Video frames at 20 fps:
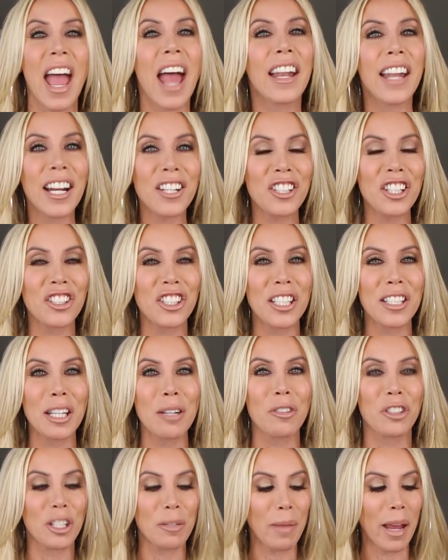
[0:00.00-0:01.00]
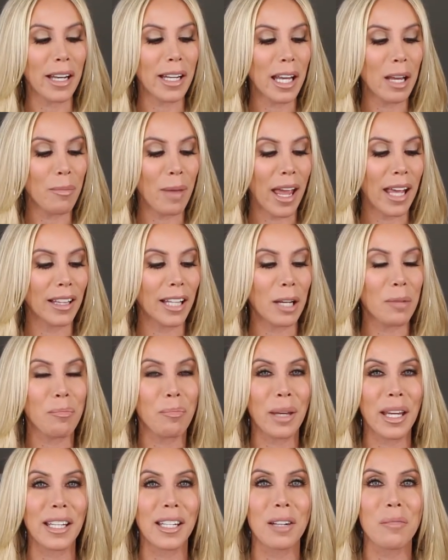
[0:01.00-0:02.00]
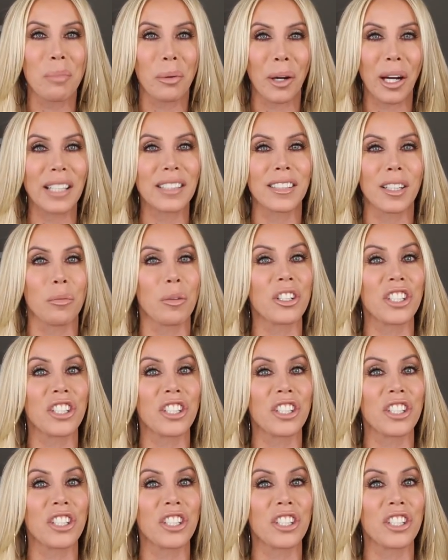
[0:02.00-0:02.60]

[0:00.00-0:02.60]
And actually she did, she made him a like beaded bracelet,